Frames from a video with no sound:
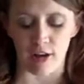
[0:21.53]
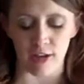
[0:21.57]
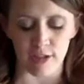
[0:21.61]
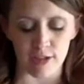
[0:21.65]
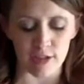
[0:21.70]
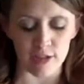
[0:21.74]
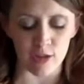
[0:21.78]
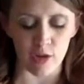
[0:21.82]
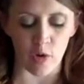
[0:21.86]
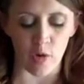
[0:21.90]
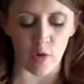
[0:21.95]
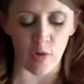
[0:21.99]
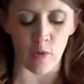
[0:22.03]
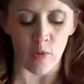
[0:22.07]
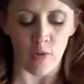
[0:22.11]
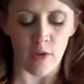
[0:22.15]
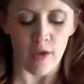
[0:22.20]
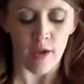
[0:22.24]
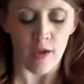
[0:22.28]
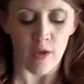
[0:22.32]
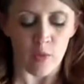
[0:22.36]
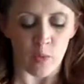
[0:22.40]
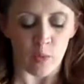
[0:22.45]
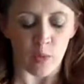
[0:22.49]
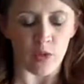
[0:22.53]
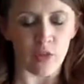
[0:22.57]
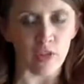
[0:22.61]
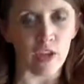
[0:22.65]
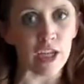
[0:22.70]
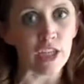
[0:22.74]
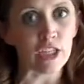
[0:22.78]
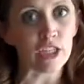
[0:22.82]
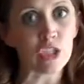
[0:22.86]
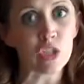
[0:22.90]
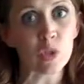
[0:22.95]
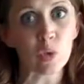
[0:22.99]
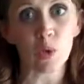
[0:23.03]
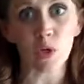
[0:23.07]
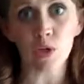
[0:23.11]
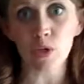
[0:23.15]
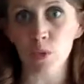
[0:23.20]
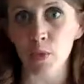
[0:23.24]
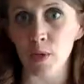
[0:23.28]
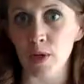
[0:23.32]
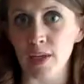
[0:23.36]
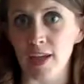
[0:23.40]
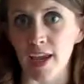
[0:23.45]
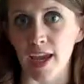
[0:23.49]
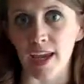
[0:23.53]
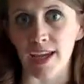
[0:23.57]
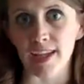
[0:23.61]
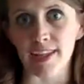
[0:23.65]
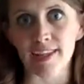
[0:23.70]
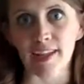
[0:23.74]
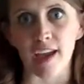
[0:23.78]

And so within 2 or 3 days,